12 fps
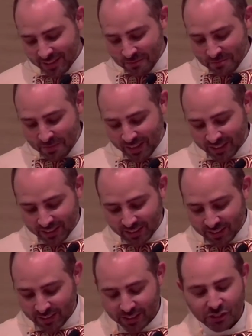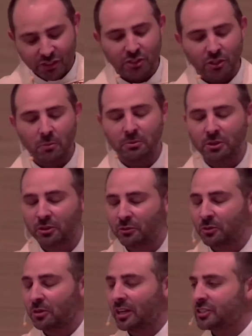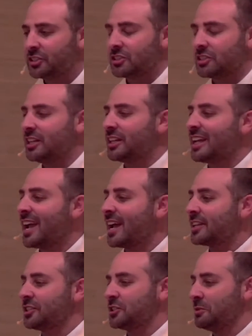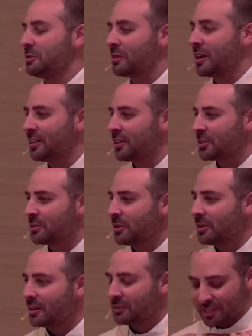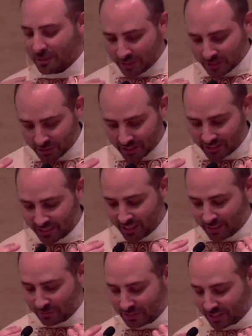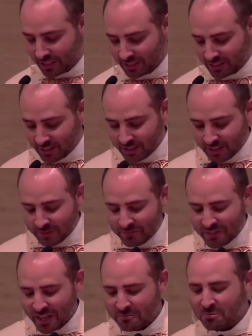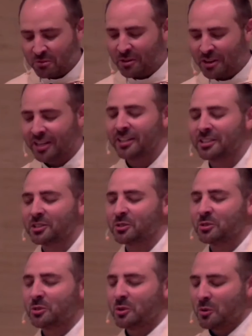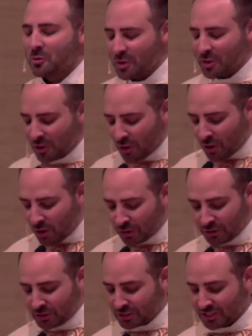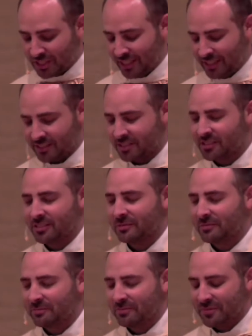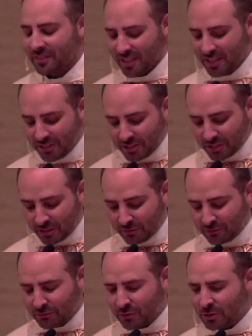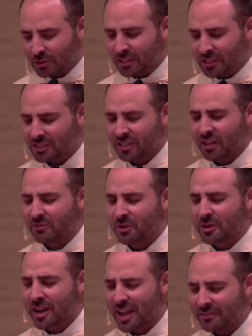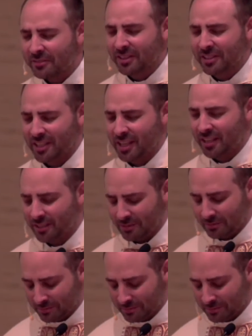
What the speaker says: But it's so beautiful. It catches me right in the throat every time I try to say it. We say, "And bring us with all your saints into the fullness of your heavenly kingdom,